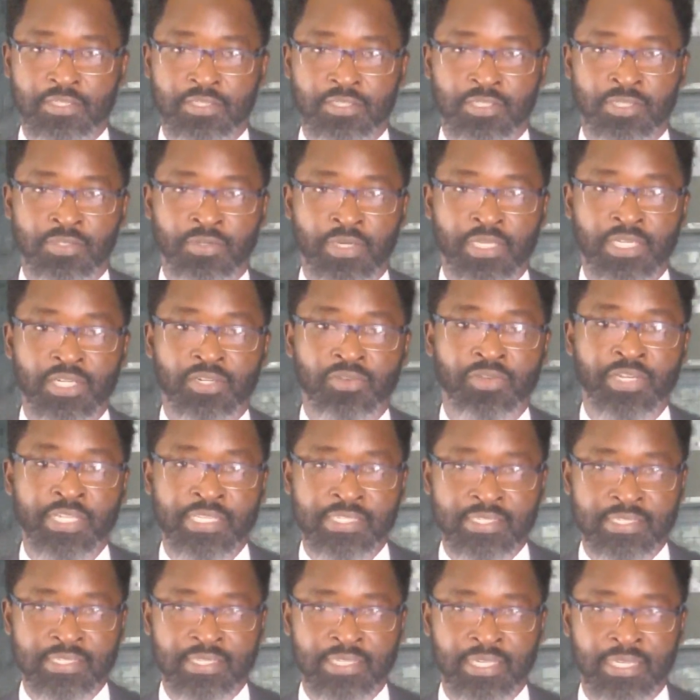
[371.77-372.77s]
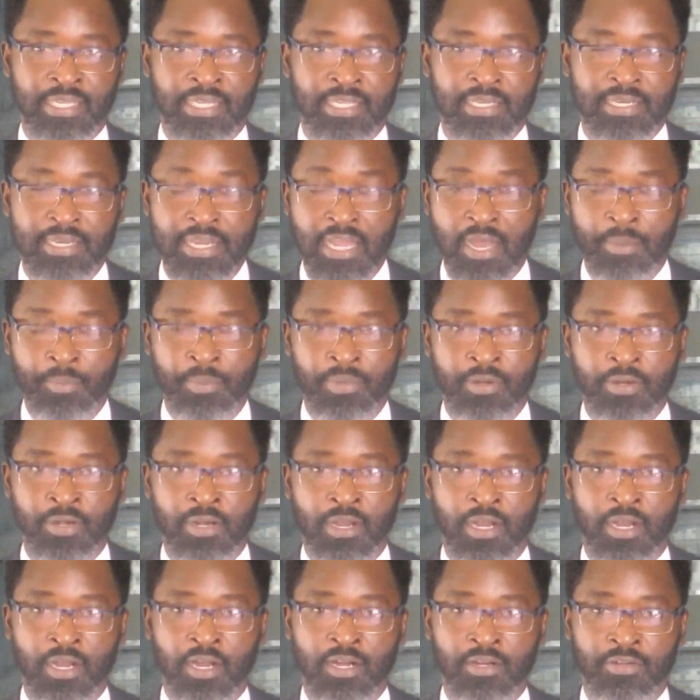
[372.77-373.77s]
to increase the
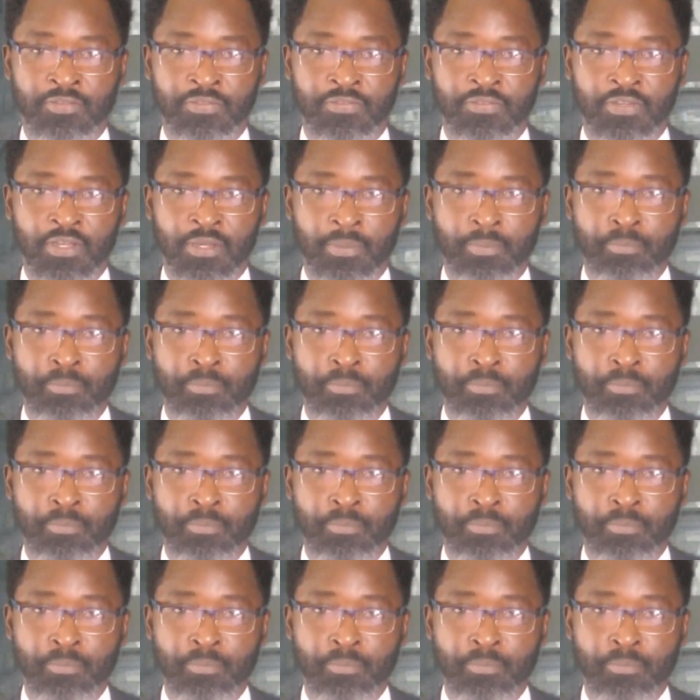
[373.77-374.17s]
number of